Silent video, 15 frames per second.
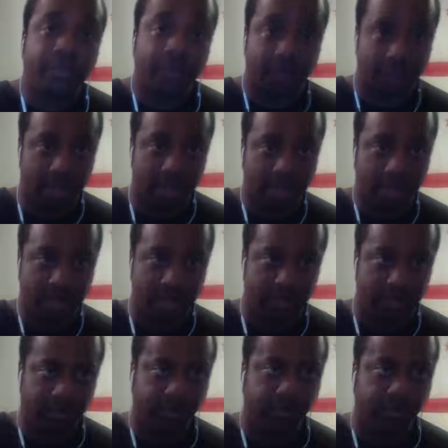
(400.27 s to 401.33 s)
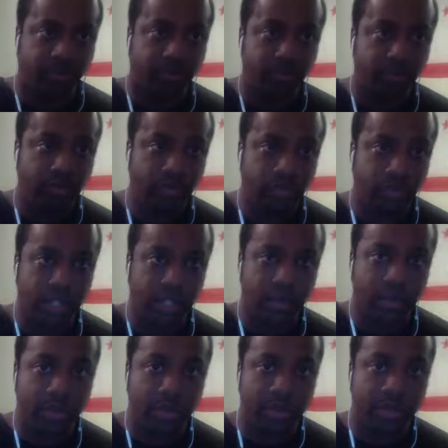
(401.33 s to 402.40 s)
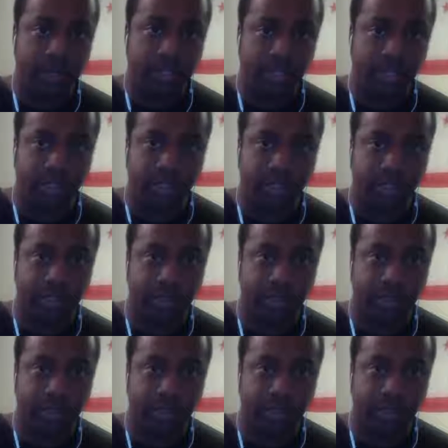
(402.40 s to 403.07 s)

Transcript: I'll go on YouTube.